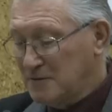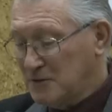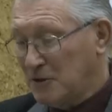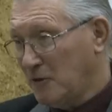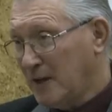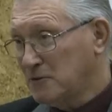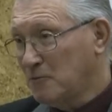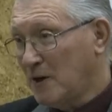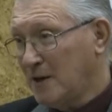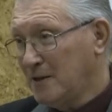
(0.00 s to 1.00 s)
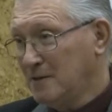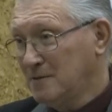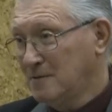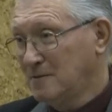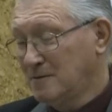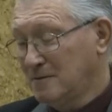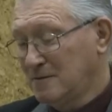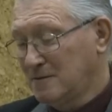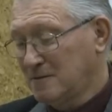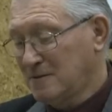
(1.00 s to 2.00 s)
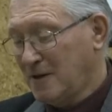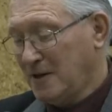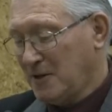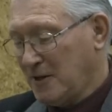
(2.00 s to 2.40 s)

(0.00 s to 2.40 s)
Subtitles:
So that's why I